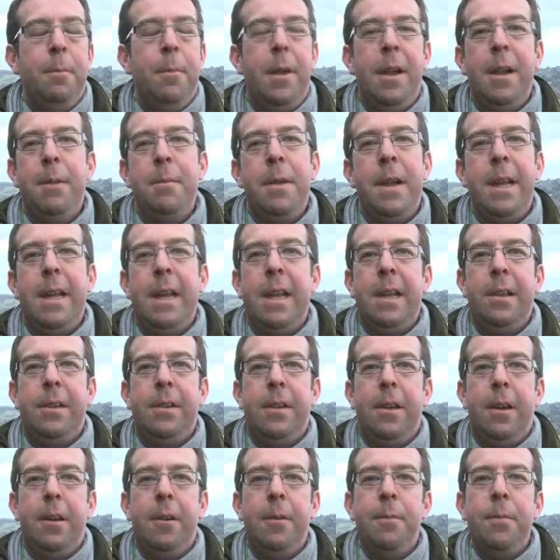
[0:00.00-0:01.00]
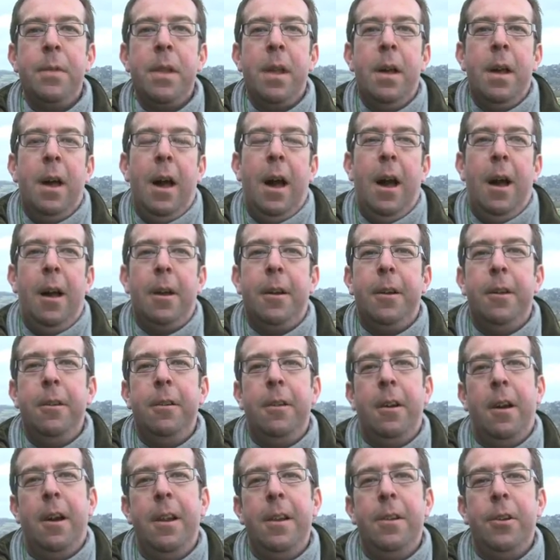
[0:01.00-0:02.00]
many, many years ago. Uh,
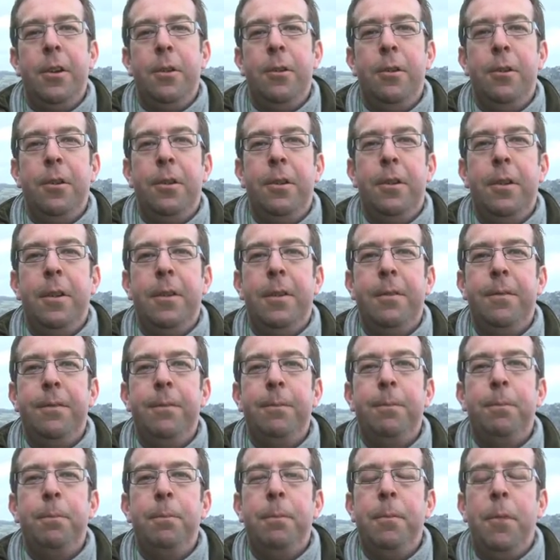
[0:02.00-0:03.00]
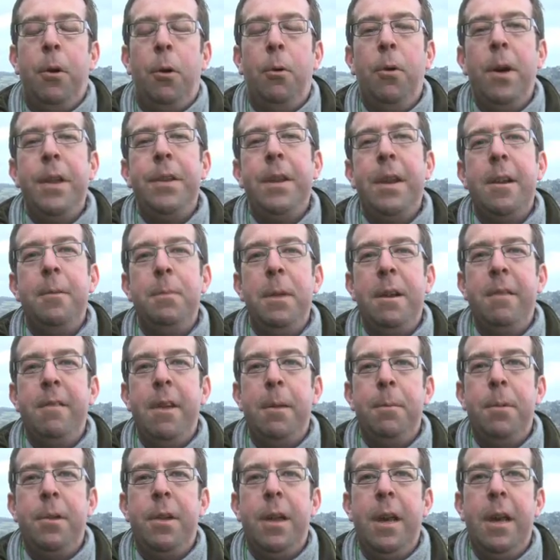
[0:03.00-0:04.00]
is a horse that's always had a big
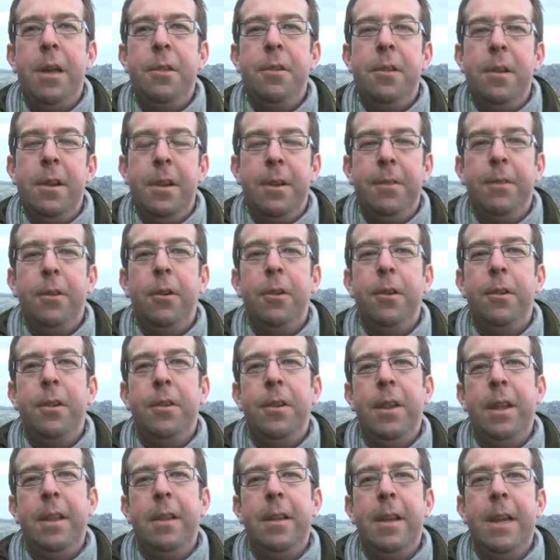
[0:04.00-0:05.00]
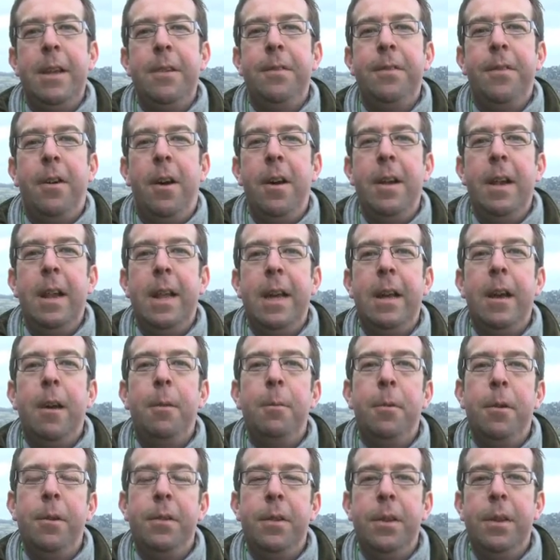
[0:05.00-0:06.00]
reputation and it's good to see that he's finally
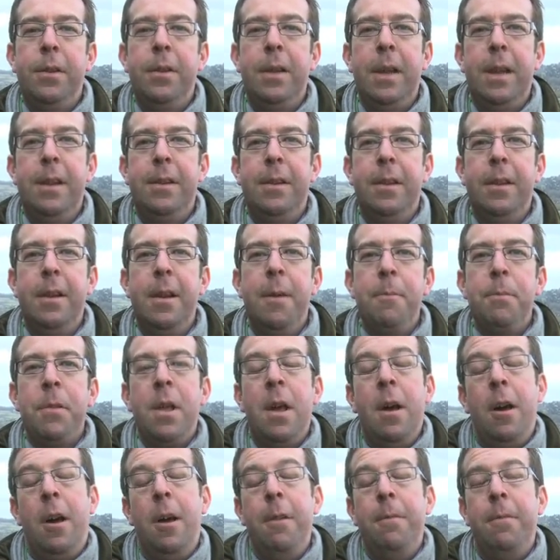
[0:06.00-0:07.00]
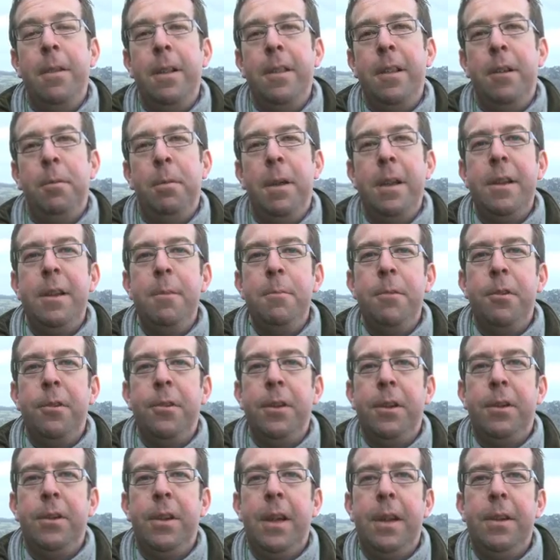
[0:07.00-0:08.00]
come good this season. Hopefully there's plenty more
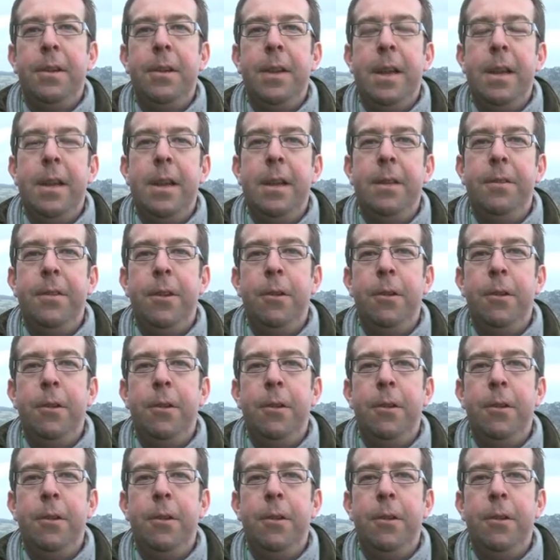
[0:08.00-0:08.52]
success in his